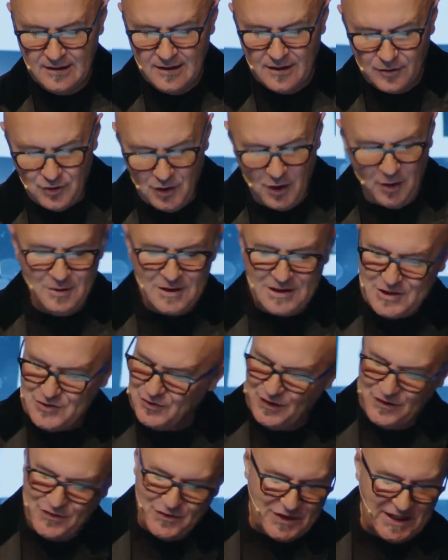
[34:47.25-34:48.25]
Romans
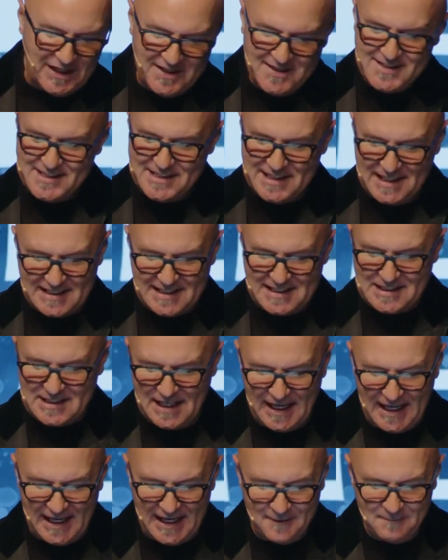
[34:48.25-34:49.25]
15,
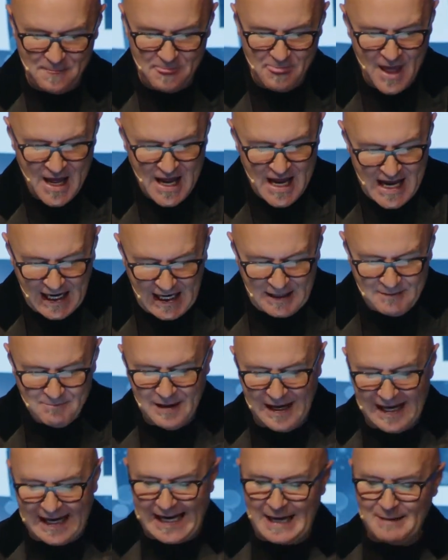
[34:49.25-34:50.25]
16, in
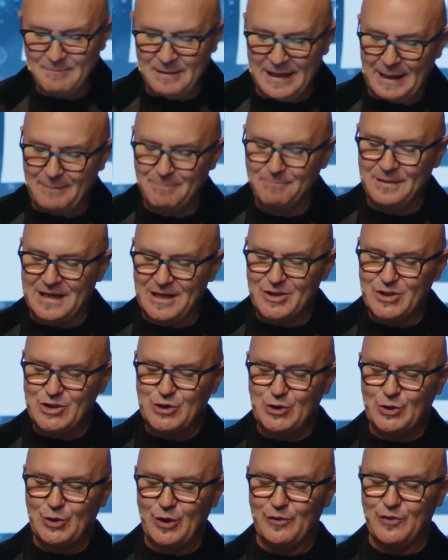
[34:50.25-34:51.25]
making me a
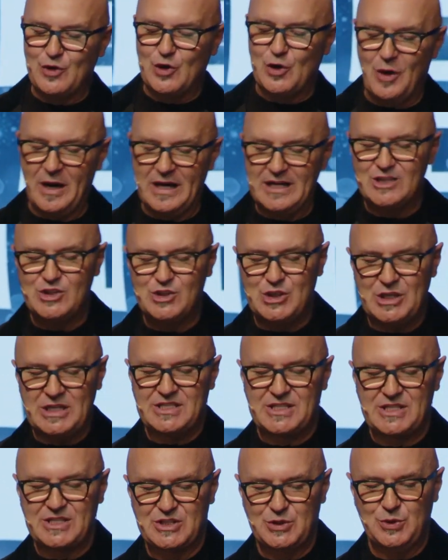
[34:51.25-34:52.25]
minister of Christ
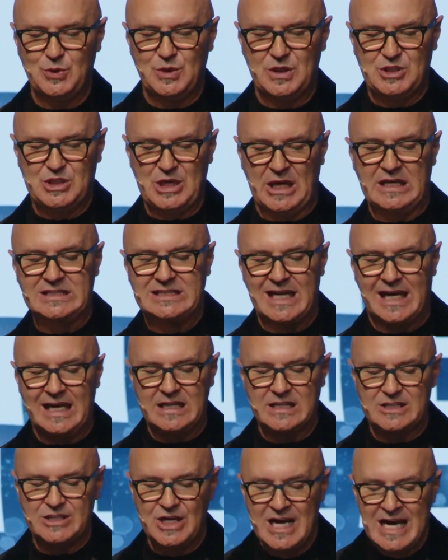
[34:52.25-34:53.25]
Jesus to the
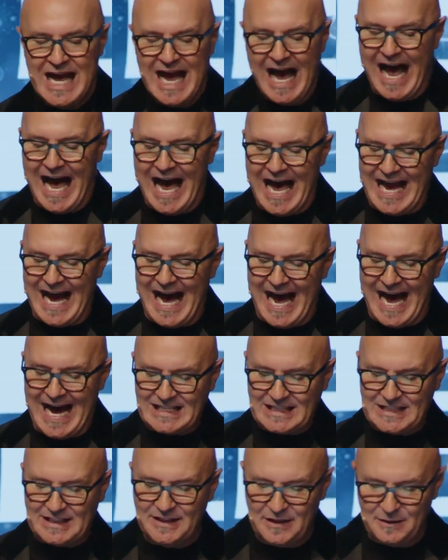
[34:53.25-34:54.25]
Gentiles, I
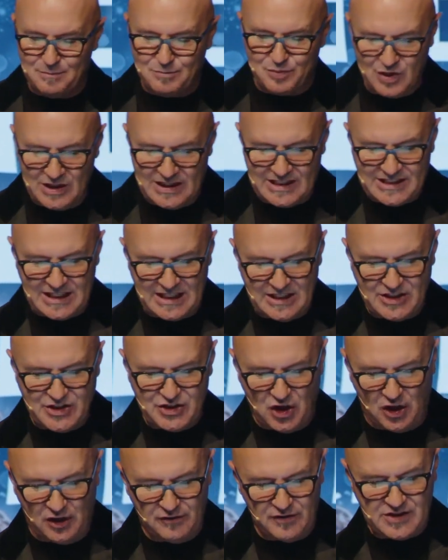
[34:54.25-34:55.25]
act in the priestly
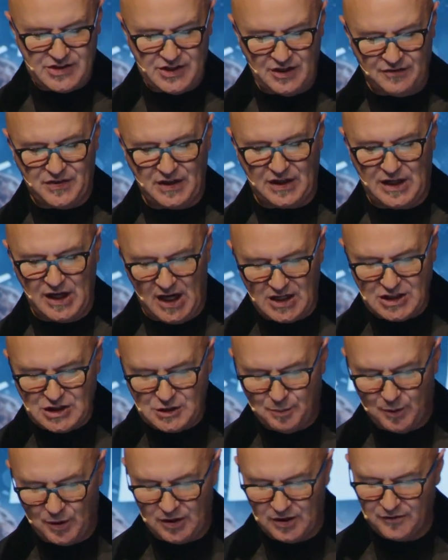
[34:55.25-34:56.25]
service of the
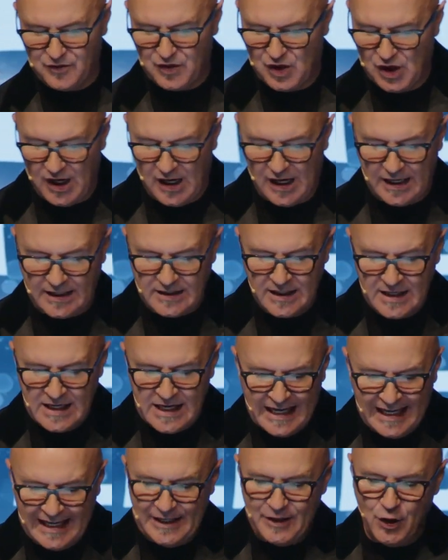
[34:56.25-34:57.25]
gospel of God
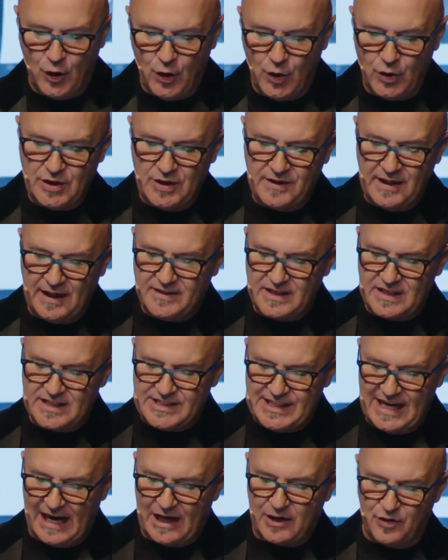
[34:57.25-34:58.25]
in order that the
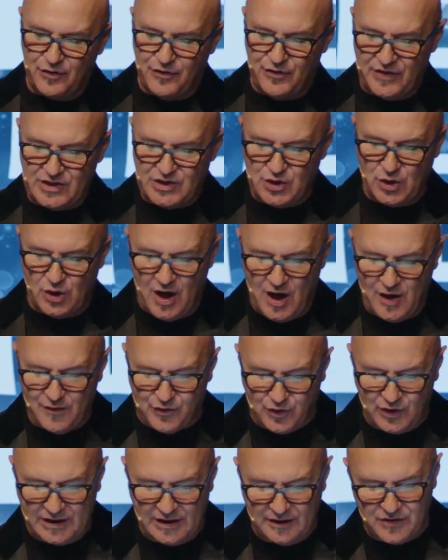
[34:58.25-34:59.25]
sacrificial
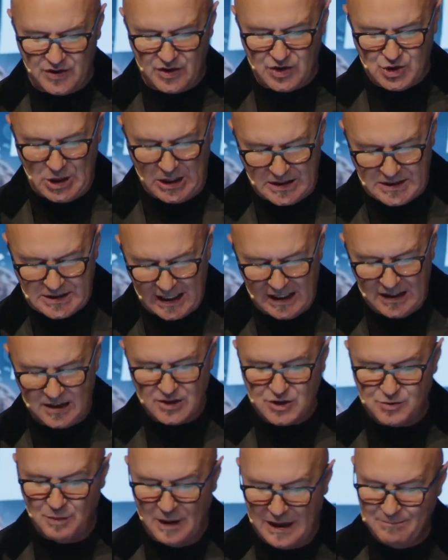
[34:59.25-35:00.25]
offering of the
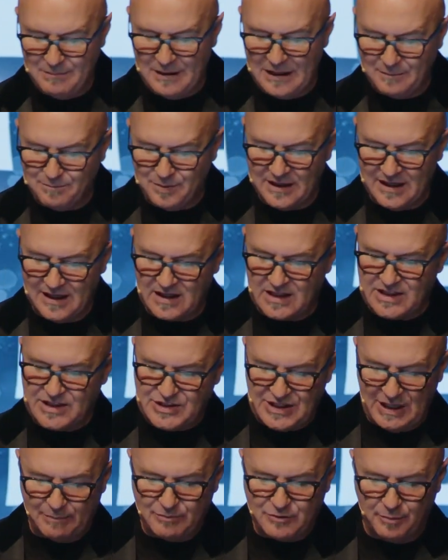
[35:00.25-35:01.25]
Gentiles may be
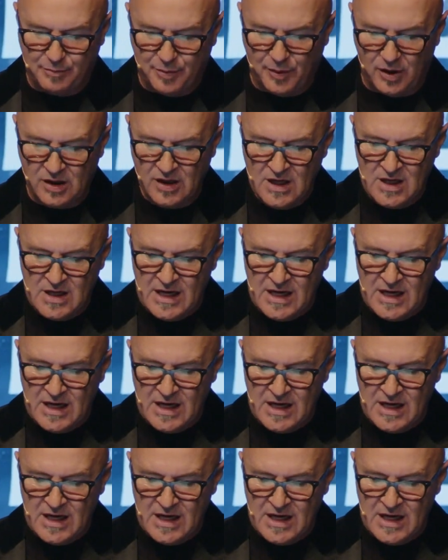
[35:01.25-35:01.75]
acceptable,